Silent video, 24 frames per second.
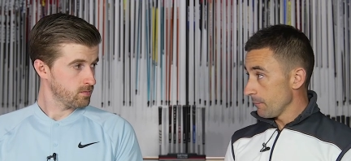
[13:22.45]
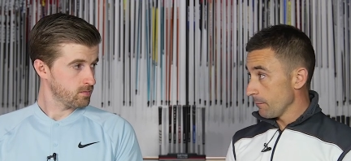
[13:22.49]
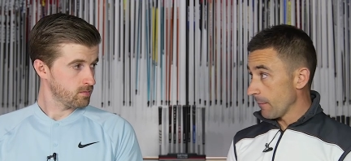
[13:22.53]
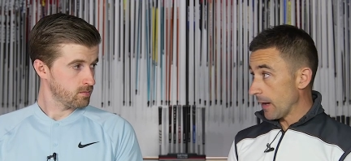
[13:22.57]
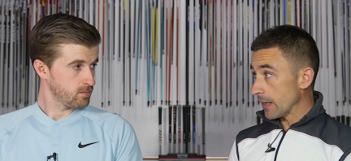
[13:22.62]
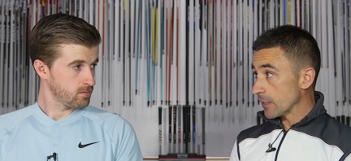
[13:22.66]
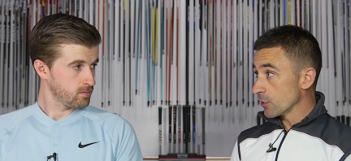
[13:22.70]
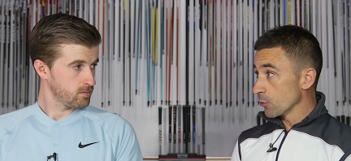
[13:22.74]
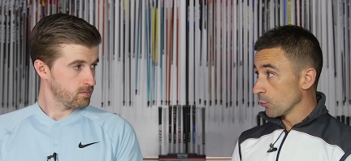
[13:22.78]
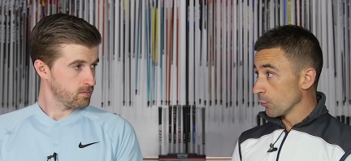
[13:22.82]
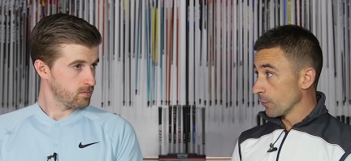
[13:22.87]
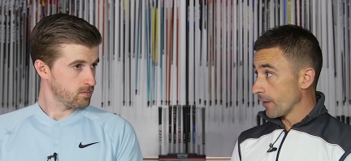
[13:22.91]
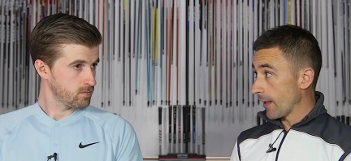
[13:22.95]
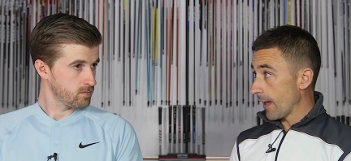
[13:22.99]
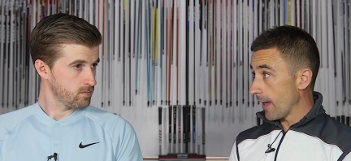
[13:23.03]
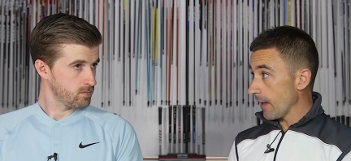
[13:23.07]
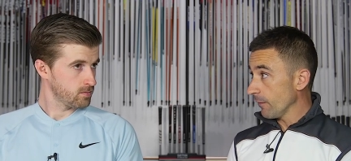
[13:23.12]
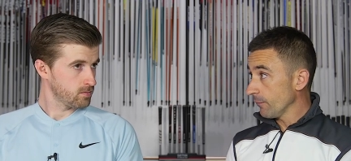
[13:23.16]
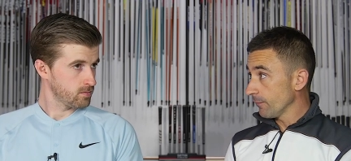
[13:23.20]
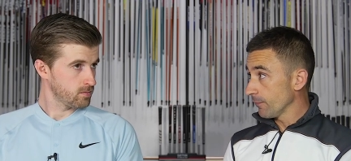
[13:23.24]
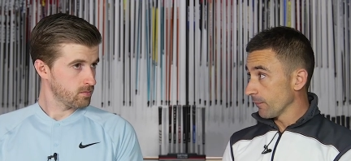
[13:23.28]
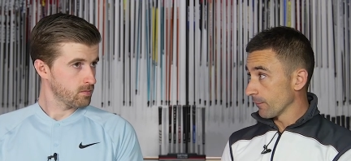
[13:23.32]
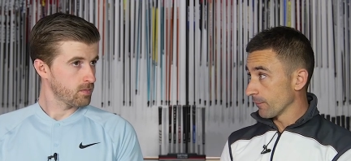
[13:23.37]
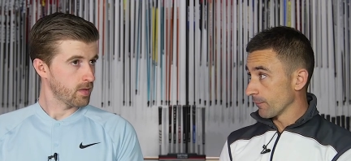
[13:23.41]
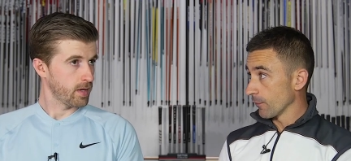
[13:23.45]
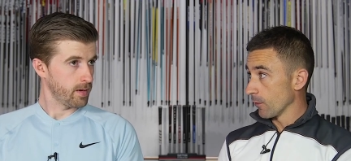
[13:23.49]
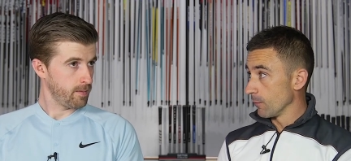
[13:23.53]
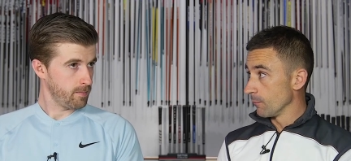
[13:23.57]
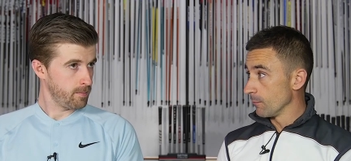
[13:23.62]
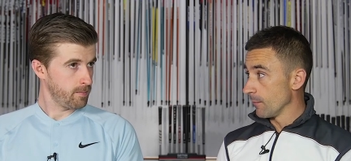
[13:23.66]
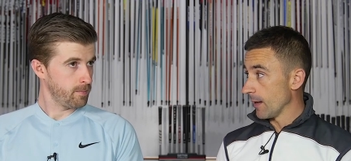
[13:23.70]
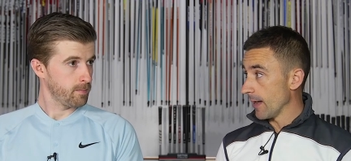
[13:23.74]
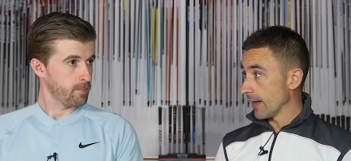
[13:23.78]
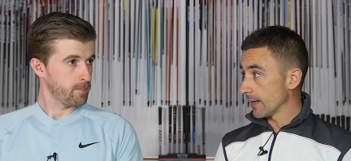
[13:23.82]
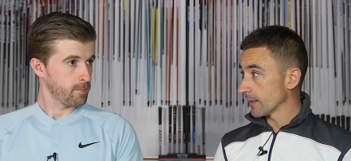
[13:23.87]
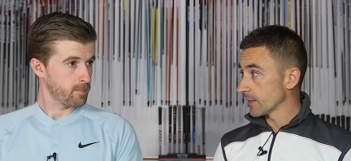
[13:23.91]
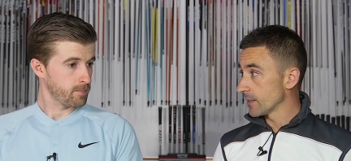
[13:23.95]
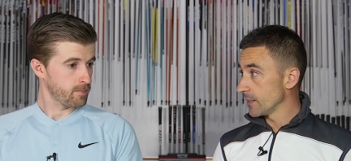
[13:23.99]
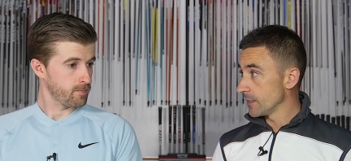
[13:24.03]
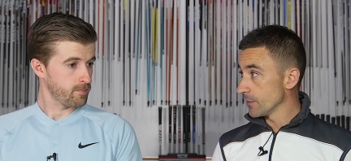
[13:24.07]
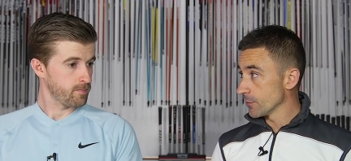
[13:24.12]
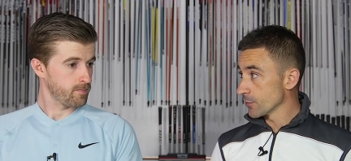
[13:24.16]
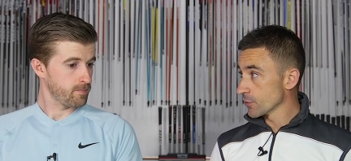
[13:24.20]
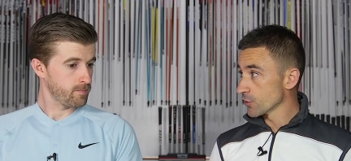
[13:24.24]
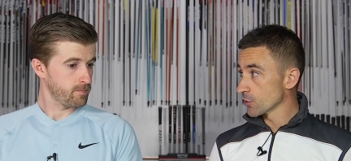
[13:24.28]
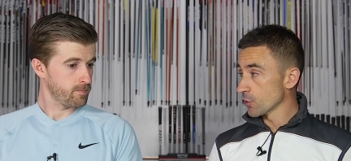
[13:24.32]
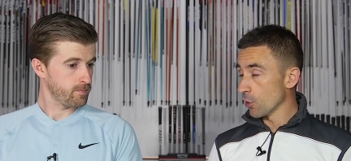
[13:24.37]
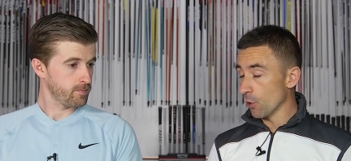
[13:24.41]
Speaker 1: Michael Neff from yep. uh,
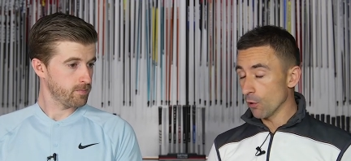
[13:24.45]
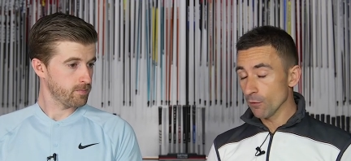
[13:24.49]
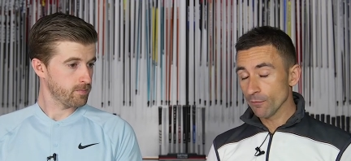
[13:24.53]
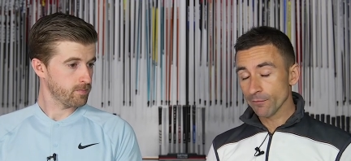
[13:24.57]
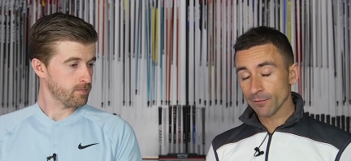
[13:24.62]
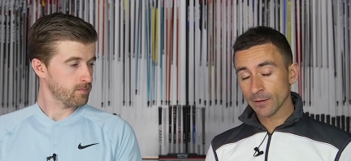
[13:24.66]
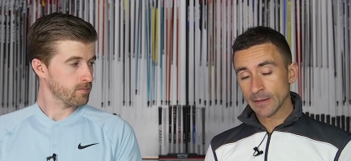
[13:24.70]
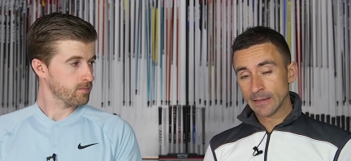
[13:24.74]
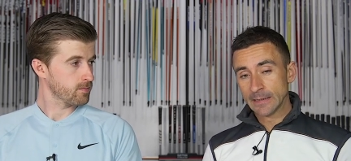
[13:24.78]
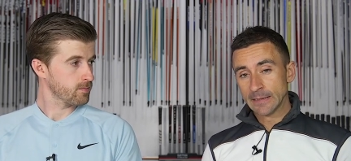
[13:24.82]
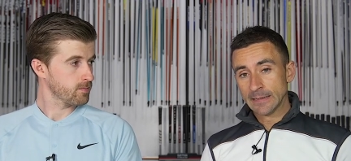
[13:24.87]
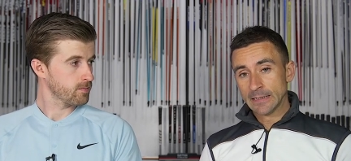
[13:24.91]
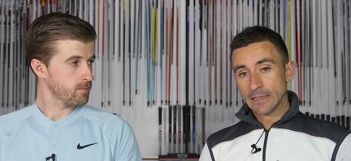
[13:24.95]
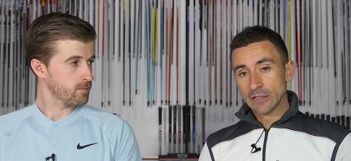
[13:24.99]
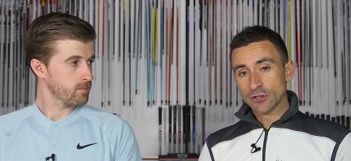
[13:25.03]
Gears Golf.